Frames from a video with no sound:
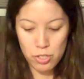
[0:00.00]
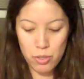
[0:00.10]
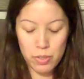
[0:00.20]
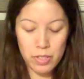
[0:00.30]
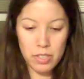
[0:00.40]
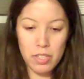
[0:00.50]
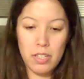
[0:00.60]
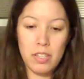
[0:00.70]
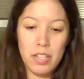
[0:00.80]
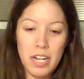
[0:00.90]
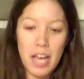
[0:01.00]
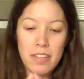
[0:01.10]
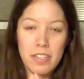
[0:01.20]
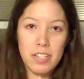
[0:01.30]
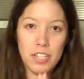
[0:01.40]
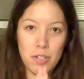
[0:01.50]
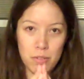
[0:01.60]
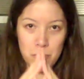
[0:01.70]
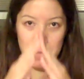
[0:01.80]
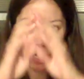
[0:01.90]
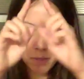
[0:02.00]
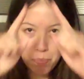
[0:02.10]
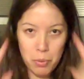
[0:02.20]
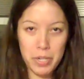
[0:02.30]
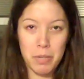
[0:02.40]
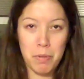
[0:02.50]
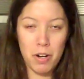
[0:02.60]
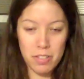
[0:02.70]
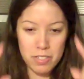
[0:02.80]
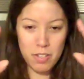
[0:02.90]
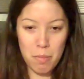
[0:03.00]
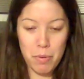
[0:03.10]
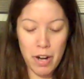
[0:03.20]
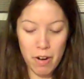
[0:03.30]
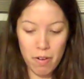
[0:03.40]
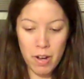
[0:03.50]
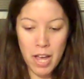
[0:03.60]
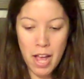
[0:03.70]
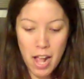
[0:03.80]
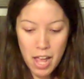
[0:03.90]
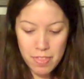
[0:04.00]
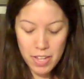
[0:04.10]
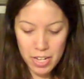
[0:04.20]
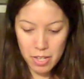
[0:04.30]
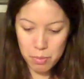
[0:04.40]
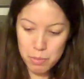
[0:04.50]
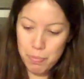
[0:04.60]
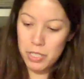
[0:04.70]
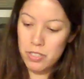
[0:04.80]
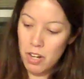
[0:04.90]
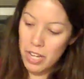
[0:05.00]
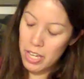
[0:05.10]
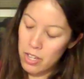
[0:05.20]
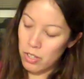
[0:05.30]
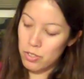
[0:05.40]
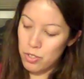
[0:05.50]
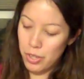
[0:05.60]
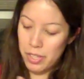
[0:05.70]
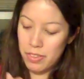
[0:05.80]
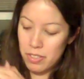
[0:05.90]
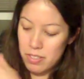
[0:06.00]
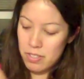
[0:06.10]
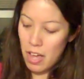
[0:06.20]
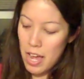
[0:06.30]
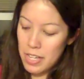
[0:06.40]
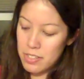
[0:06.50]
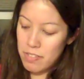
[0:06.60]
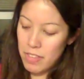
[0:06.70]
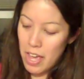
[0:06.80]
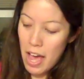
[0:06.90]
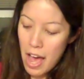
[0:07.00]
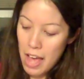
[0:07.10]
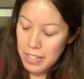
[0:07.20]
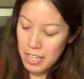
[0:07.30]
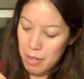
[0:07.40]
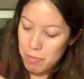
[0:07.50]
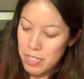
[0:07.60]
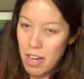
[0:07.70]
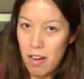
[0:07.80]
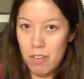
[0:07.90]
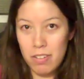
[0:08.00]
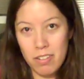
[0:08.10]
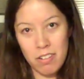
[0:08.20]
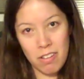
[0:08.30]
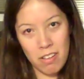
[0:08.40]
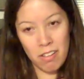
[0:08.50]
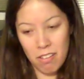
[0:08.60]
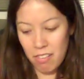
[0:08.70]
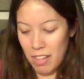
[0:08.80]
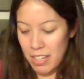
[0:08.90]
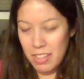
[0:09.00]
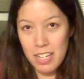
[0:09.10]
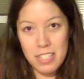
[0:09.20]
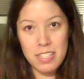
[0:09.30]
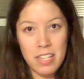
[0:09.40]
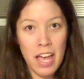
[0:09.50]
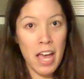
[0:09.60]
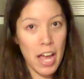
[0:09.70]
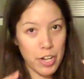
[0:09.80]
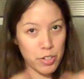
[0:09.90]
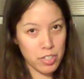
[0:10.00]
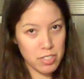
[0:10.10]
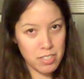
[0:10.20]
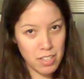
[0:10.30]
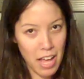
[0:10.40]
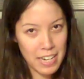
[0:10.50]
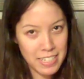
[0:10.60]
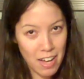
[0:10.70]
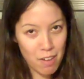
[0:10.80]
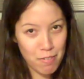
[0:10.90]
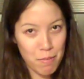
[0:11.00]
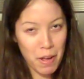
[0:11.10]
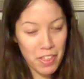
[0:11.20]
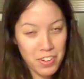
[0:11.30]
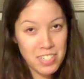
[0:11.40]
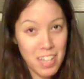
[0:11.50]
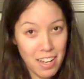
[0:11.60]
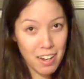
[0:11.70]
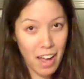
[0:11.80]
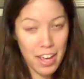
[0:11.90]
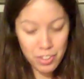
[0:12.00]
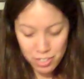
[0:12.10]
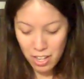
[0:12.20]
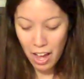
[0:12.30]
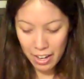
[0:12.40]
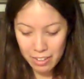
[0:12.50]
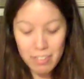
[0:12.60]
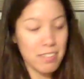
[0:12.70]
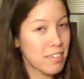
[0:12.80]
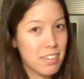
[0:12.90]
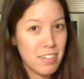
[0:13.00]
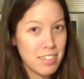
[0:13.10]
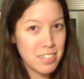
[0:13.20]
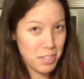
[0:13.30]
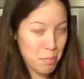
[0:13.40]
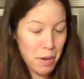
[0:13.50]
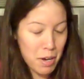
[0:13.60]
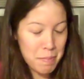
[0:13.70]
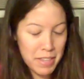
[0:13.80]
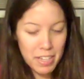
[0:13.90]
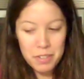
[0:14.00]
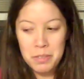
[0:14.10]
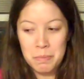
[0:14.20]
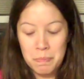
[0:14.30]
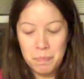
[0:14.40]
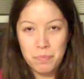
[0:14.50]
So it had the, you know, the big pointy part of the sombrero, and then it was built on a hill so that the sides of the hat came down like this, and you could slide down from either side to the bottom of the hill.